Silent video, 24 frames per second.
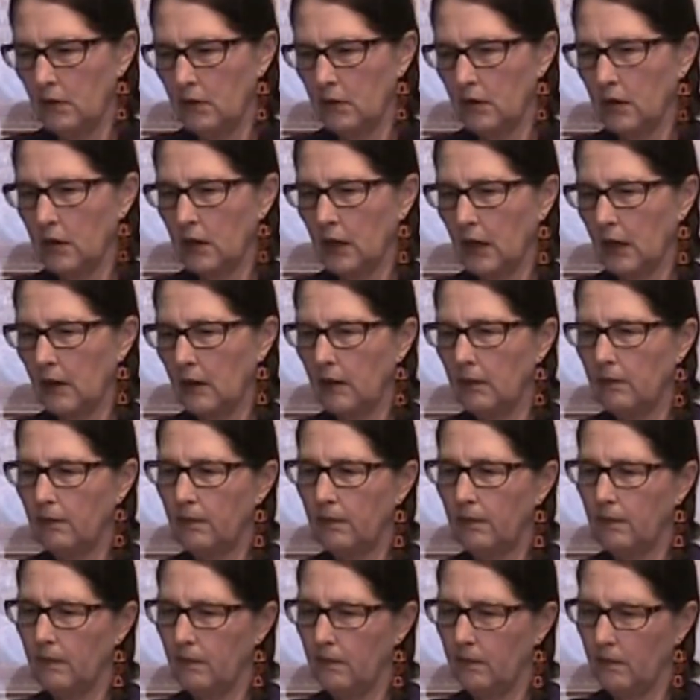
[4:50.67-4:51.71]
going to
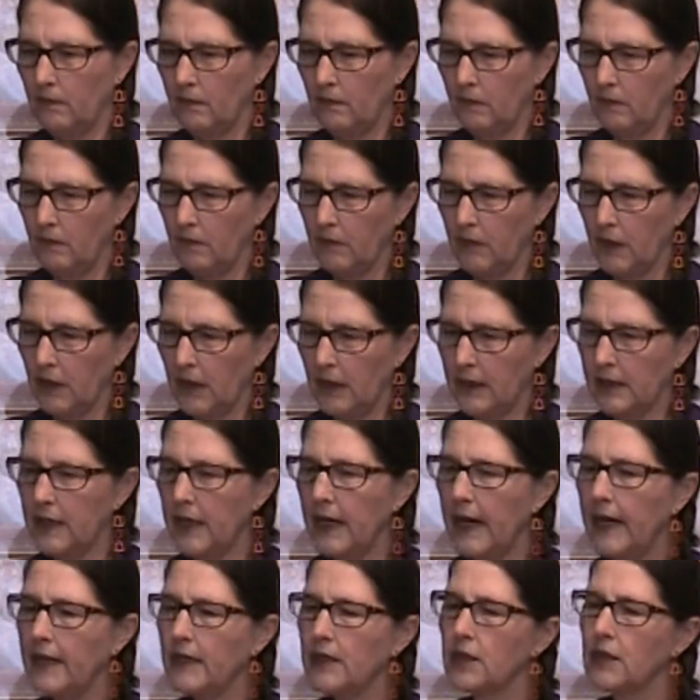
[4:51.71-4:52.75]

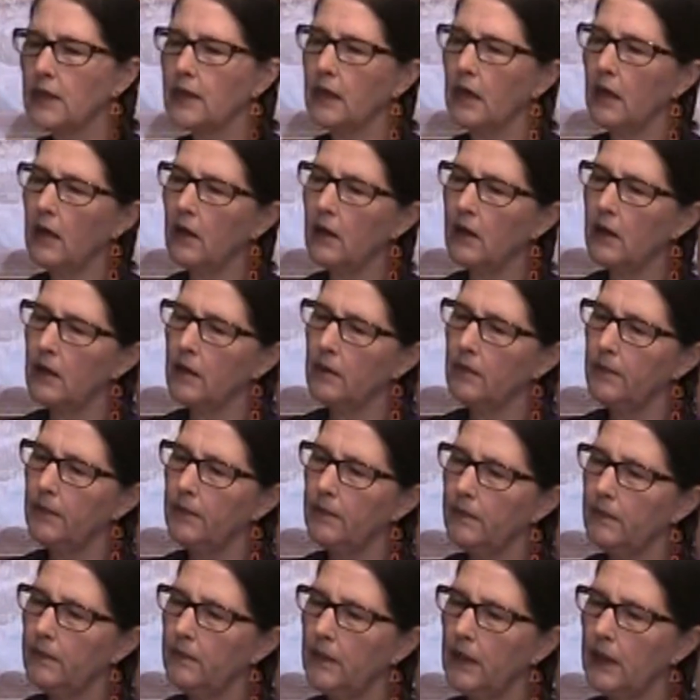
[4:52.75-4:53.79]
attach the
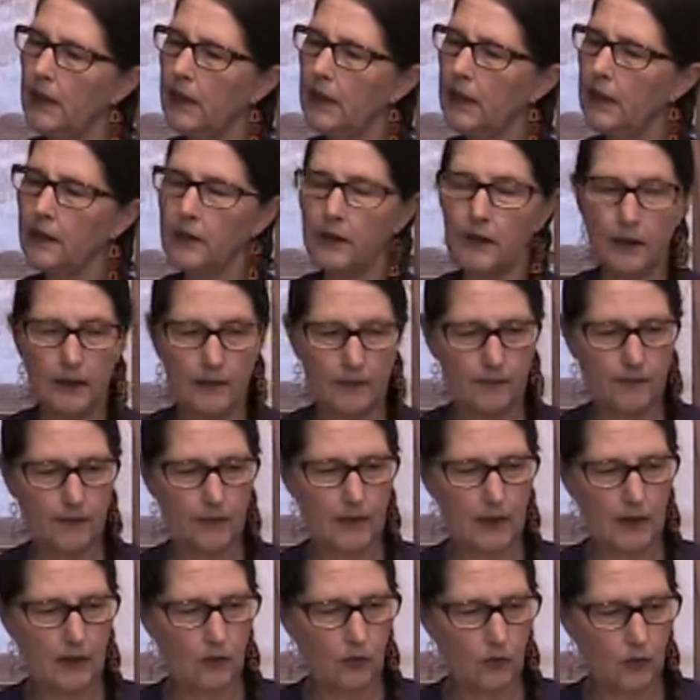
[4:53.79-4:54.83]
arm here
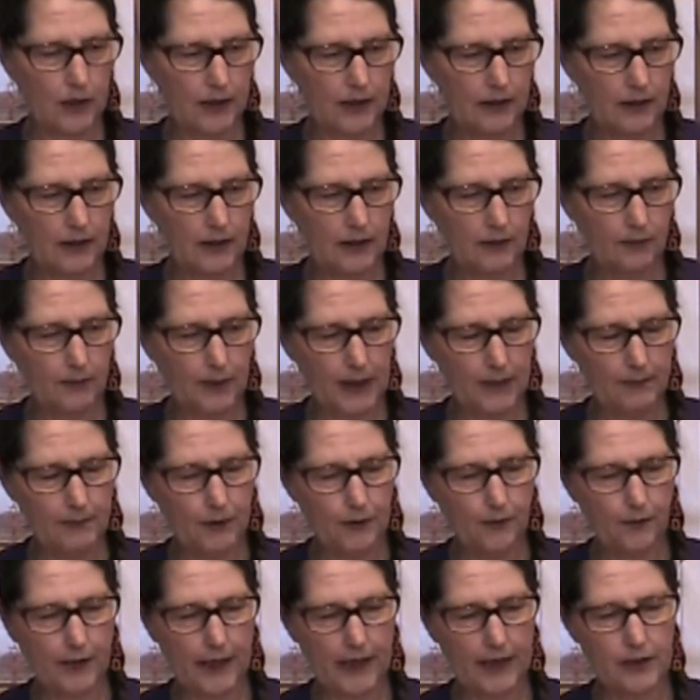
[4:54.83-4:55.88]
with the paper
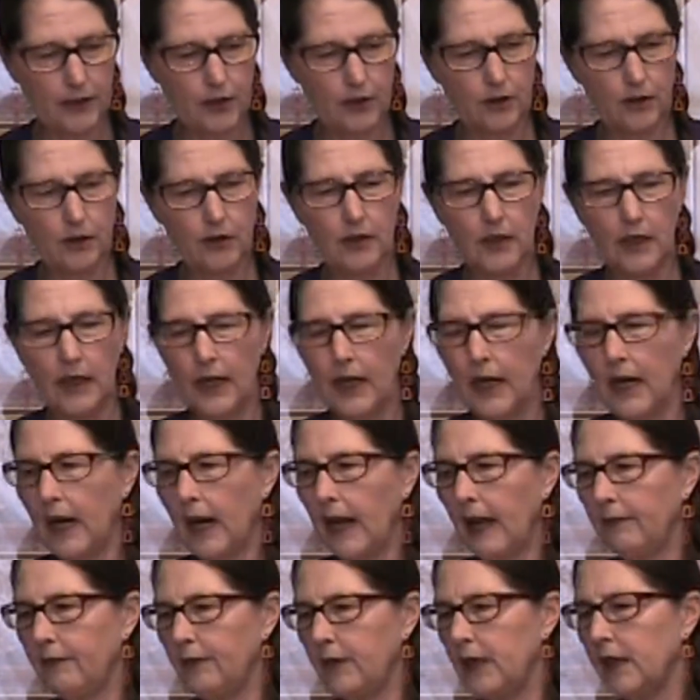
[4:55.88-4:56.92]
fastener,
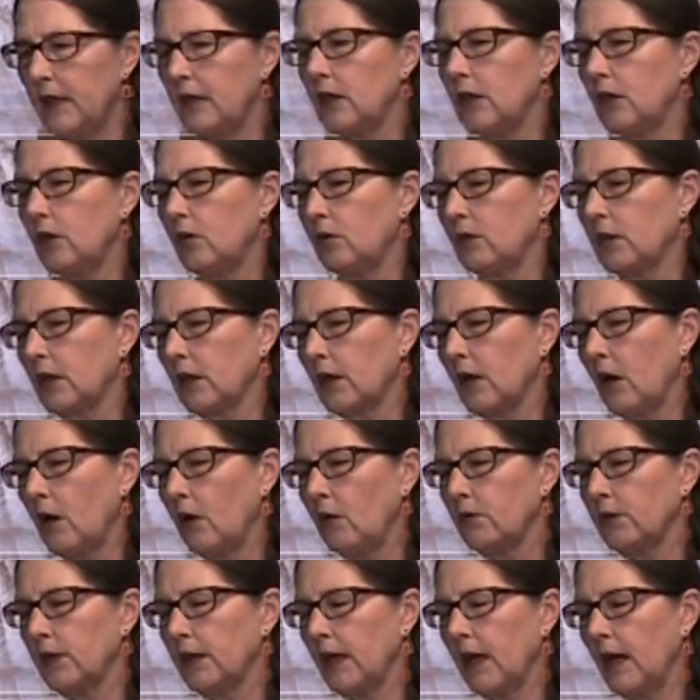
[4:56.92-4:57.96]
And then you can
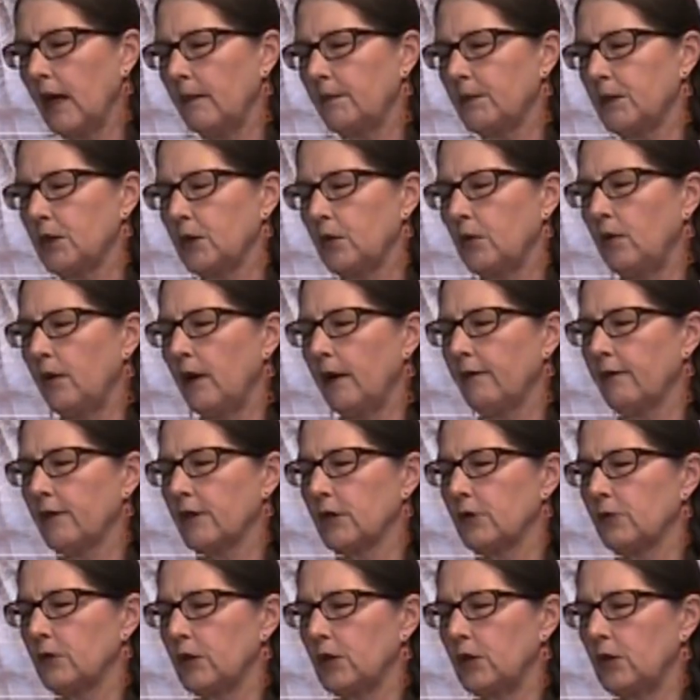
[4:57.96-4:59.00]
hold it up to
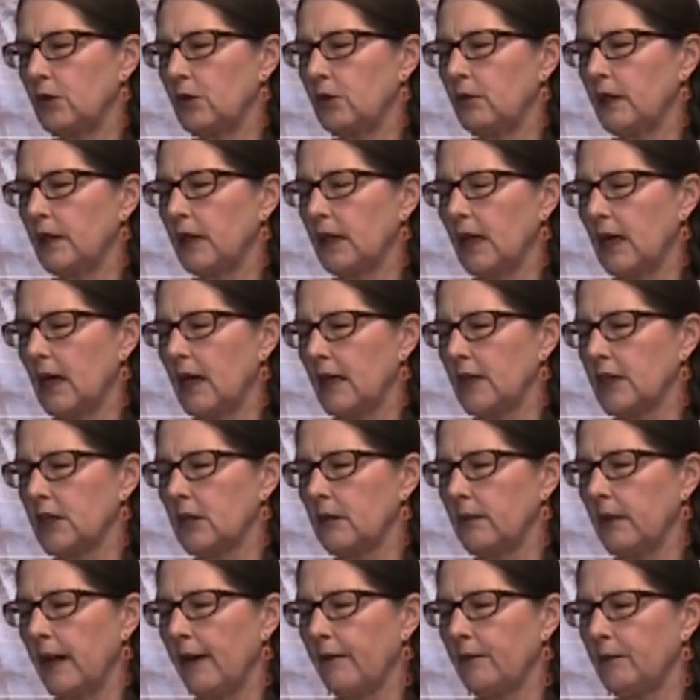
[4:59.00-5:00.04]
whoever's doing the
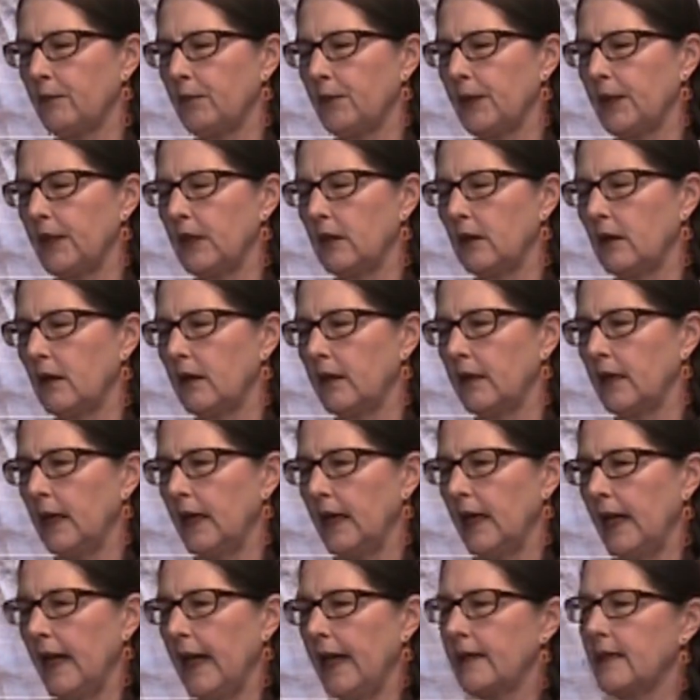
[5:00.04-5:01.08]
costume, have them put it on,
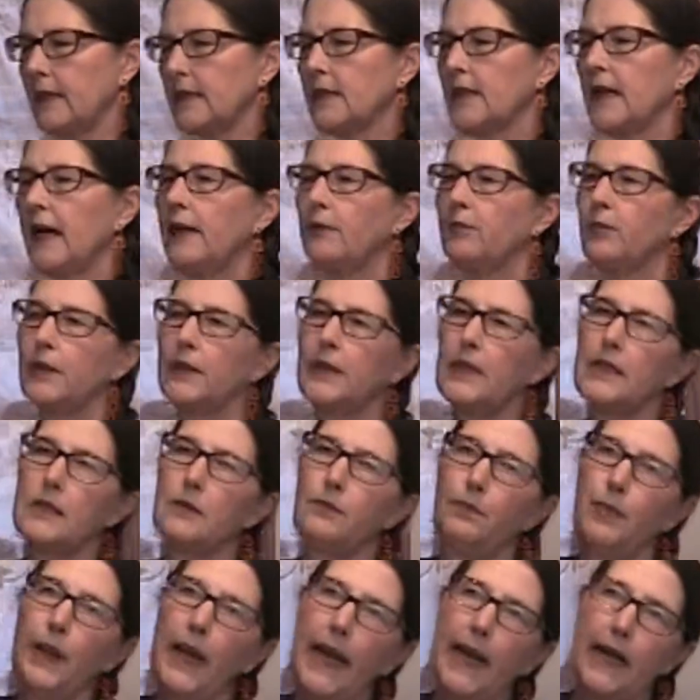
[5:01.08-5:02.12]
and decide where this
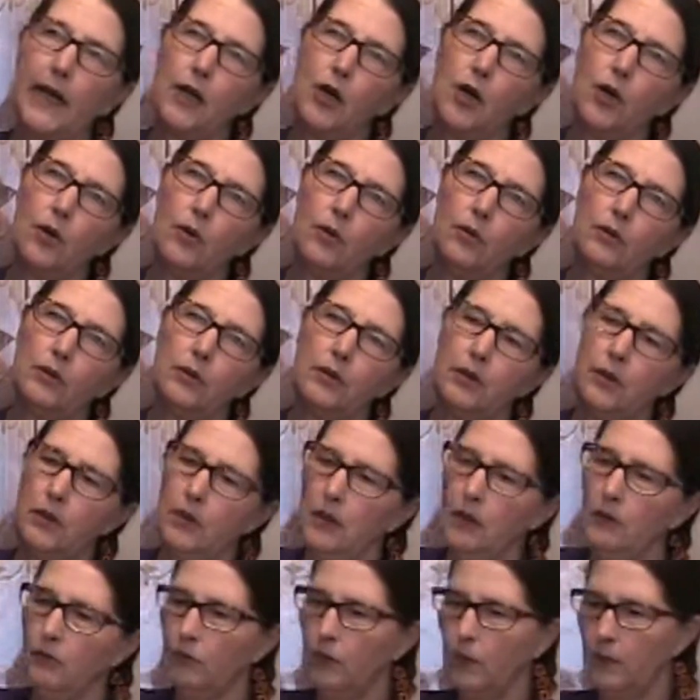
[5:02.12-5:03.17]
back hole
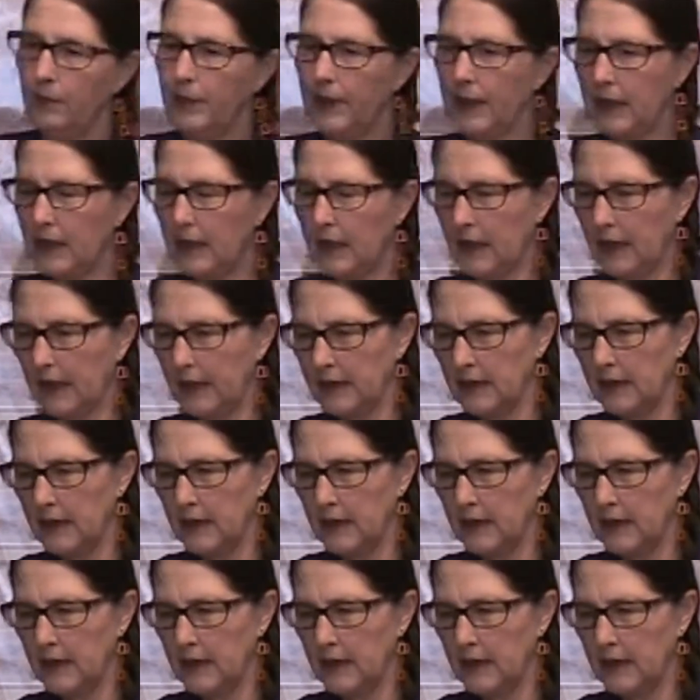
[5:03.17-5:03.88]
will be cut